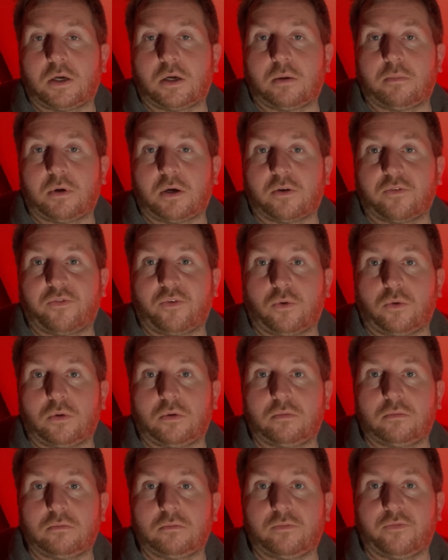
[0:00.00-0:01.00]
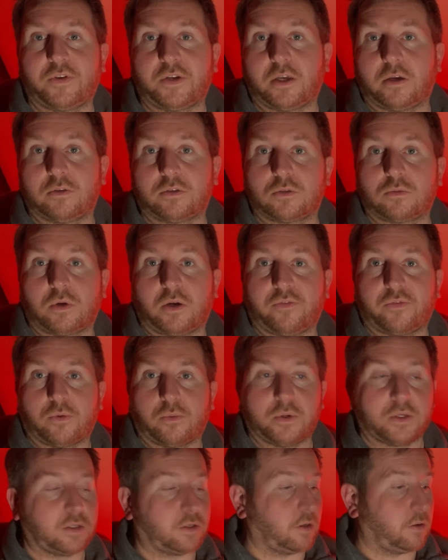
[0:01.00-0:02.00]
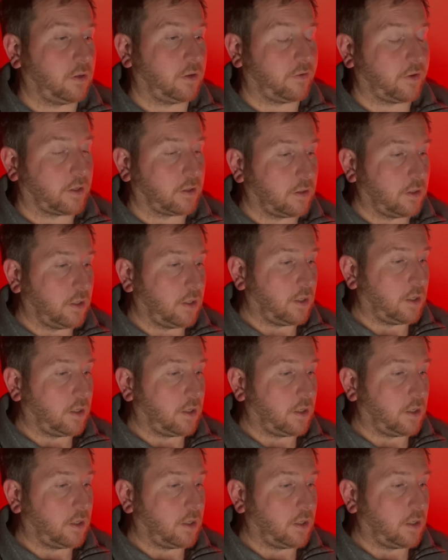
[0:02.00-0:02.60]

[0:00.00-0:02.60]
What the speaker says: Mark IV videos as well if you want me to do anything.